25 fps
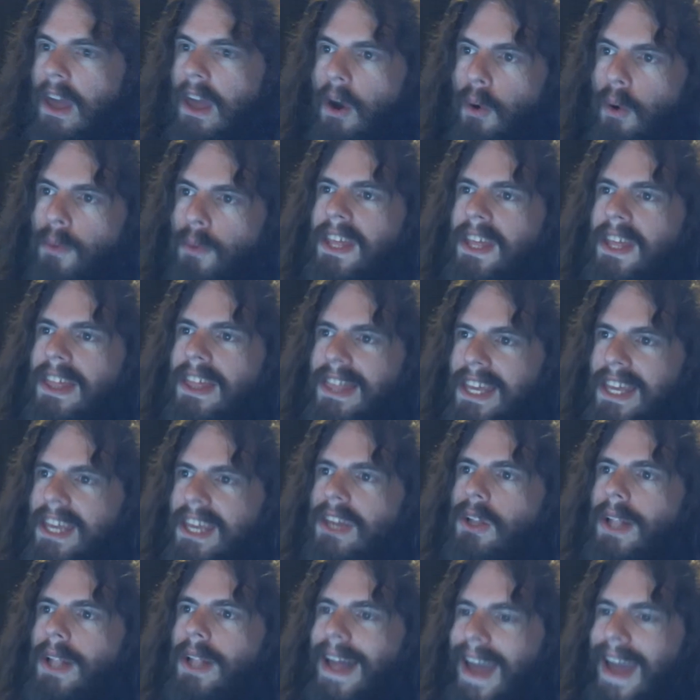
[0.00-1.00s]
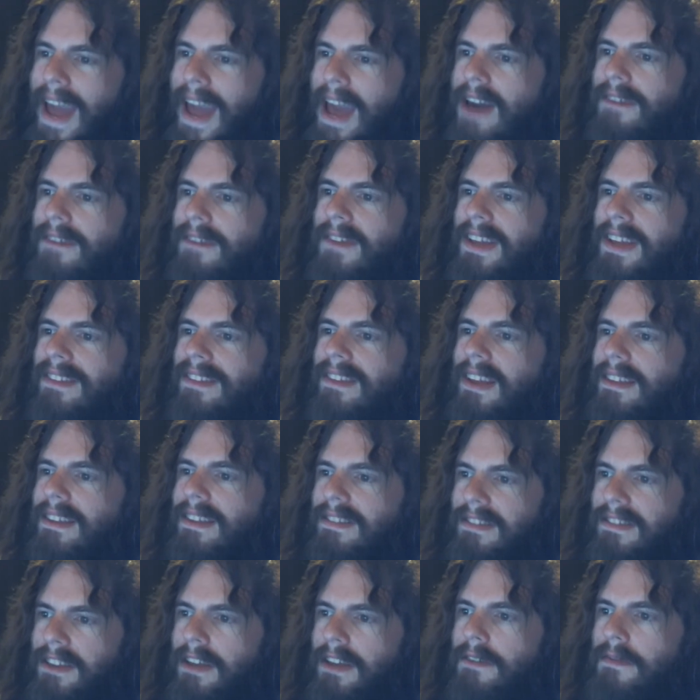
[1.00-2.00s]
only thing you'll have is a
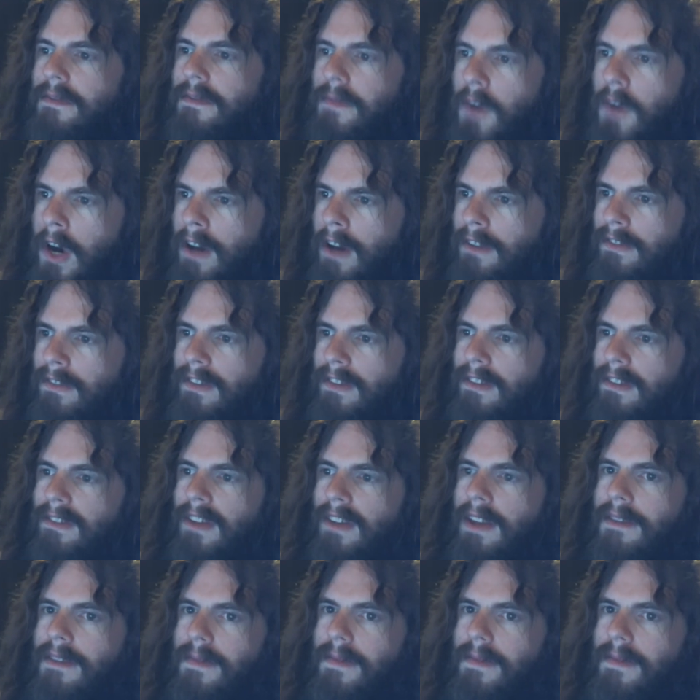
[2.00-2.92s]
sea of voxes and